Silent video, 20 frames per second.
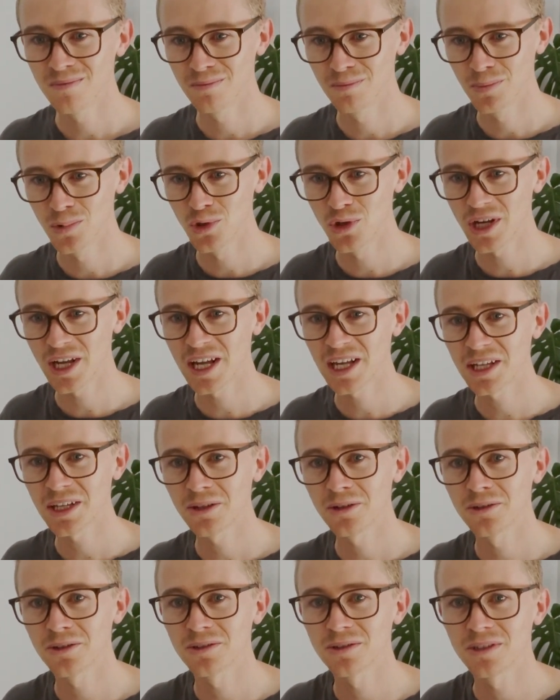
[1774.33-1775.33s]
more
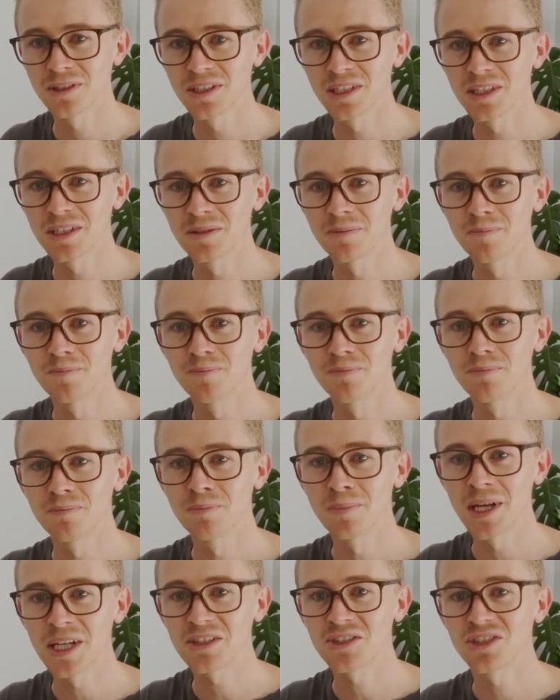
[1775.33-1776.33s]
accurately
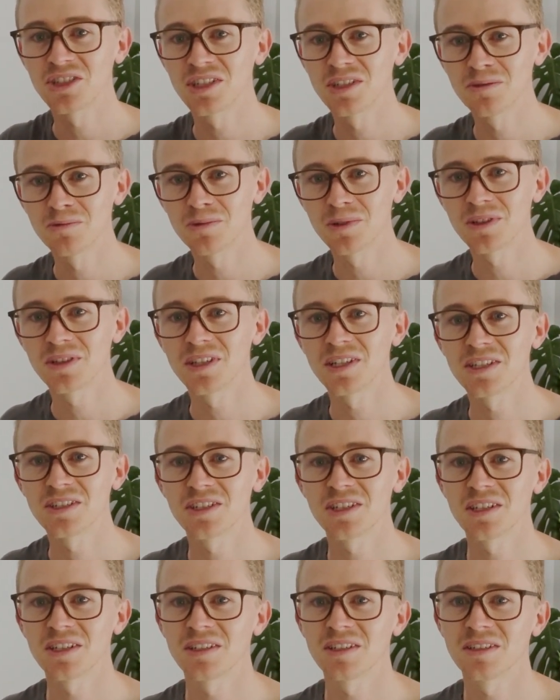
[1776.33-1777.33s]
match in with
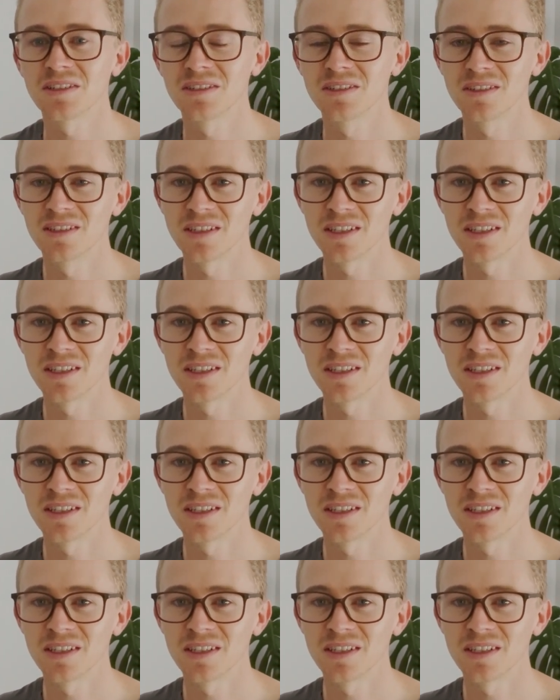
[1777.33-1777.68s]
each other,